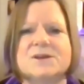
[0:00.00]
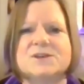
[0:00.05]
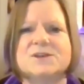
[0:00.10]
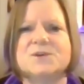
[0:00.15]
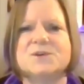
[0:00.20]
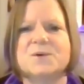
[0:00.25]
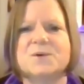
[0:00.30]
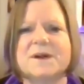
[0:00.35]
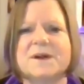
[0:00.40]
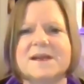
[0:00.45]

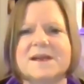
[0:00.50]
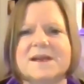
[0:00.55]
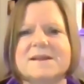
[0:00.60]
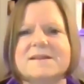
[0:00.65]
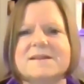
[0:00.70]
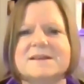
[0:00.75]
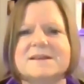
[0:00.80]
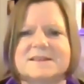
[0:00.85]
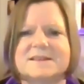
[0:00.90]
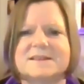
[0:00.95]
During
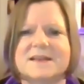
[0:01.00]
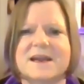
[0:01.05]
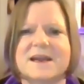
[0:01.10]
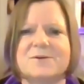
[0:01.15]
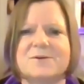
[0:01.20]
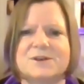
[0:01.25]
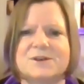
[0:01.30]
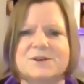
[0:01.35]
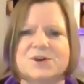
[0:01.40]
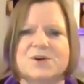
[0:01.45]
the
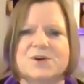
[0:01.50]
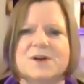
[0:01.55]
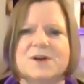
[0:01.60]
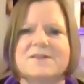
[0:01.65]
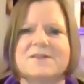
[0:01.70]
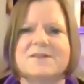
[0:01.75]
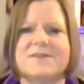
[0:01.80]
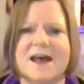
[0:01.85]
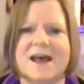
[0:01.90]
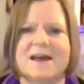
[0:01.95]
sacred journey
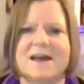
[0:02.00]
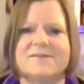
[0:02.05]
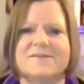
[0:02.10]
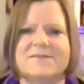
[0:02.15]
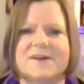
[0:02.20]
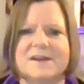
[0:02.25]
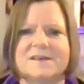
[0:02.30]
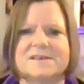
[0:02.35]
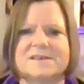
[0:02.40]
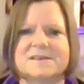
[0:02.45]
of
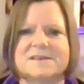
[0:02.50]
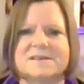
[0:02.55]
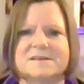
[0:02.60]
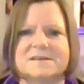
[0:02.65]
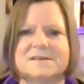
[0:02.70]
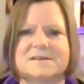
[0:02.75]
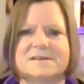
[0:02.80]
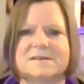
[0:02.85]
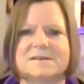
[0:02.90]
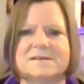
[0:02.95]
Advent,
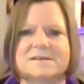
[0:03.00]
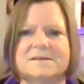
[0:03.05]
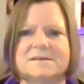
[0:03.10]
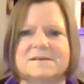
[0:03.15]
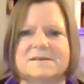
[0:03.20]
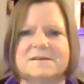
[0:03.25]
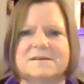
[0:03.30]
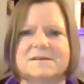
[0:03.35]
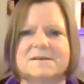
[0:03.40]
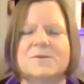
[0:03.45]

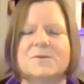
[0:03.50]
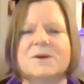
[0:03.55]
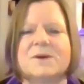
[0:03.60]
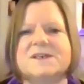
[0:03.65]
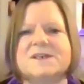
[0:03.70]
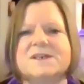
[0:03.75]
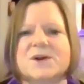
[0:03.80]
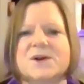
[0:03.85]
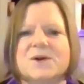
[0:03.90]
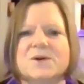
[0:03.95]
we
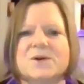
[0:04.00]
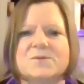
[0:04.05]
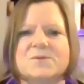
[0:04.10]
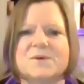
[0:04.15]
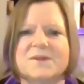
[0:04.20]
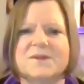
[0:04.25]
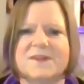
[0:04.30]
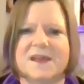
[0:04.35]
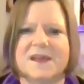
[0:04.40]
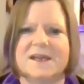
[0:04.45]
turn
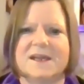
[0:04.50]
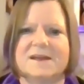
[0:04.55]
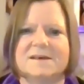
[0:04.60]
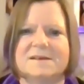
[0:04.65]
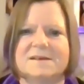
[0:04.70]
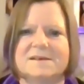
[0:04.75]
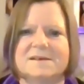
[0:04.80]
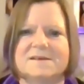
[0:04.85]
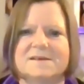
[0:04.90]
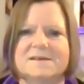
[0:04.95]

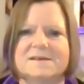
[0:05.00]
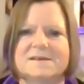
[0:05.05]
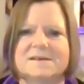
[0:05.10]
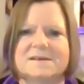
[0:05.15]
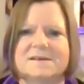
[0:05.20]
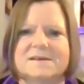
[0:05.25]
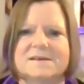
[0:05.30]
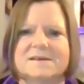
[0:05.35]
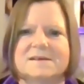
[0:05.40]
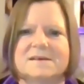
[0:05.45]
within
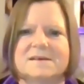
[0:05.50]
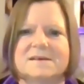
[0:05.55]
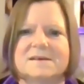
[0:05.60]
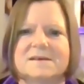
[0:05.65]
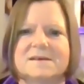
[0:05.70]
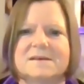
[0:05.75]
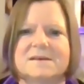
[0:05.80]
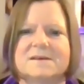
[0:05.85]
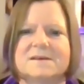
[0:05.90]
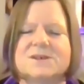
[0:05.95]

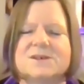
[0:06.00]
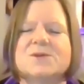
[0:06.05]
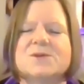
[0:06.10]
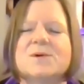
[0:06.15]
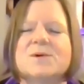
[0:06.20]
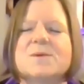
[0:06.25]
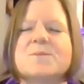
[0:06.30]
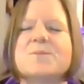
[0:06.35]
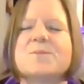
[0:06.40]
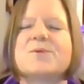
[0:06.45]
to
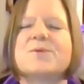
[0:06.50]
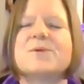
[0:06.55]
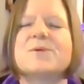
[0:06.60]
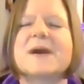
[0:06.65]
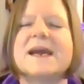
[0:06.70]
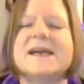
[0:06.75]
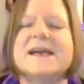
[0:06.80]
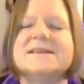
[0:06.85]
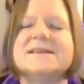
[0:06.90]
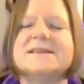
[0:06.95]

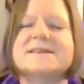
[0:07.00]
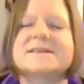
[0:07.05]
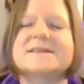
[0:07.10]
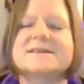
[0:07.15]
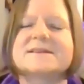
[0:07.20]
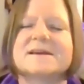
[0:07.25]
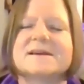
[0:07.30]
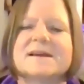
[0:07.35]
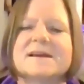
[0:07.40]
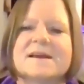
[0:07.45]
embrace
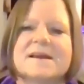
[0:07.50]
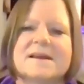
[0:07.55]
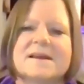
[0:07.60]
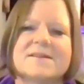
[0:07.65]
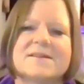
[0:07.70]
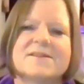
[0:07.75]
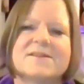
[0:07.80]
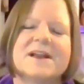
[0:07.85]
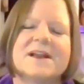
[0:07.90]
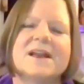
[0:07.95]

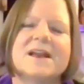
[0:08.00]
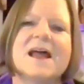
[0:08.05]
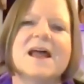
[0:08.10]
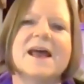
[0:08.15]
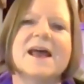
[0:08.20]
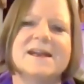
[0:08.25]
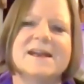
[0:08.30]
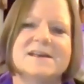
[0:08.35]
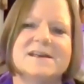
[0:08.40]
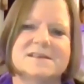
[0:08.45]
the
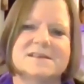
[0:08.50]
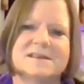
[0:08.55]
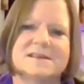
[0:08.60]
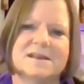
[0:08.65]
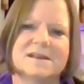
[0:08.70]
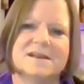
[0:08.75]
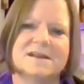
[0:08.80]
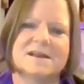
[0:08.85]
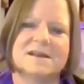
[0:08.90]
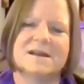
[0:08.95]
light
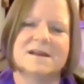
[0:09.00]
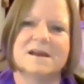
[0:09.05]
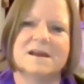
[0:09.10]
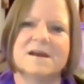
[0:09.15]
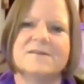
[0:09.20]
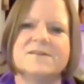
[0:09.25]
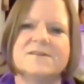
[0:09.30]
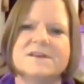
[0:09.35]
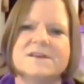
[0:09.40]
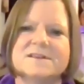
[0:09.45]

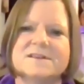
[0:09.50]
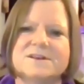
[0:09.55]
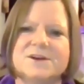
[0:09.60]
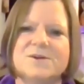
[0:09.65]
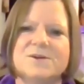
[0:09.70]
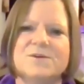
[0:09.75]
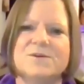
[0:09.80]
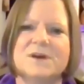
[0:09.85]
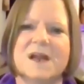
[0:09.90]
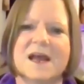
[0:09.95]
of this
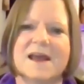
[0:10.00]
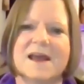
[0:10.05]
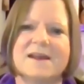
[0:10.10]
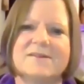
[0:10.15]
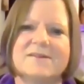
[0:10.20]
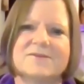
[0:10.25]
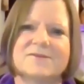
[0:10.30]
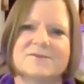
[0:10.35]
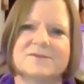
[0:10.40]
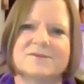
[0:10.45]
new
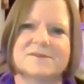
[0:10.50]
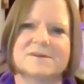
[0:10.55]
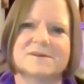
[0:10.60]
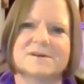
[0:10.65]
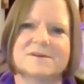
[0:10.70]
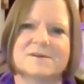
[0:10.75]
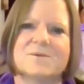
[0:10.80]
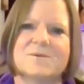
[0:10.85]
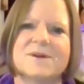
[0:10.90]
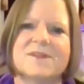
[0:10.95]
life
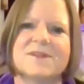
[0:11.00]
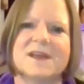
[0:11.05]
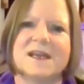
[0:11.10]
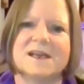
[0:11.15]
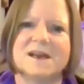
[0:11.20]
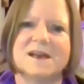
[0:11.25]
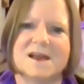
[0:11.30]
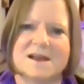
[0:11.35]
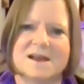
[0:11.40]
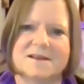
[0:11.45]

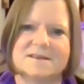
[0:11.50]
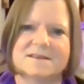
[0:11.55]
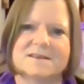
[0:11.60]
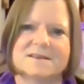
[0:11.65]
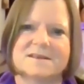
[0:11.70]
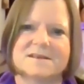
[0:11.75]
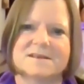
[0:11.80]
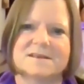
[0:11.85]
within us